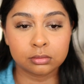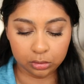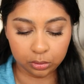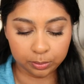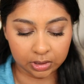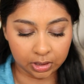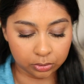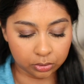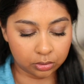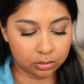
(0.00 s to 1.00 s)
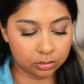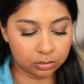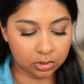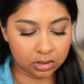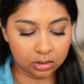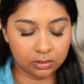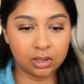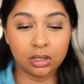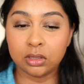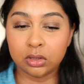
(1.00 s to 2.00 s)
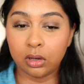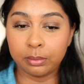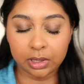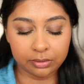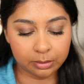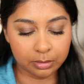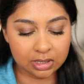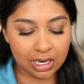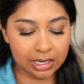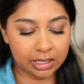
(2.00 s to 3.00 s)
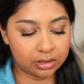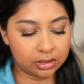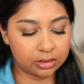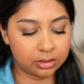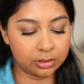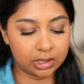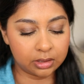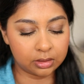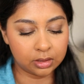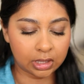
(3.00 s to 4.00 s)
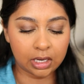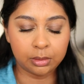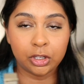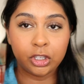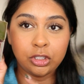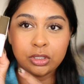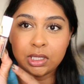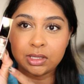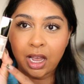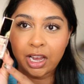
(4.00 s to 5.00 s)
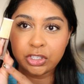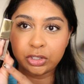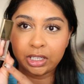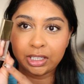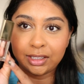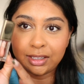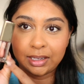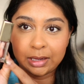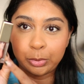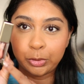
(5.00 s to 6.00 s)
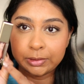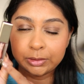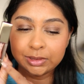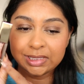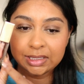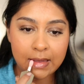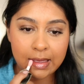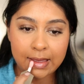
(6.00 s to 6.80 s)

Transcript: supernatural it's giving it's got a bit of a metallicness to it then i'm going to use this hydrating lip oil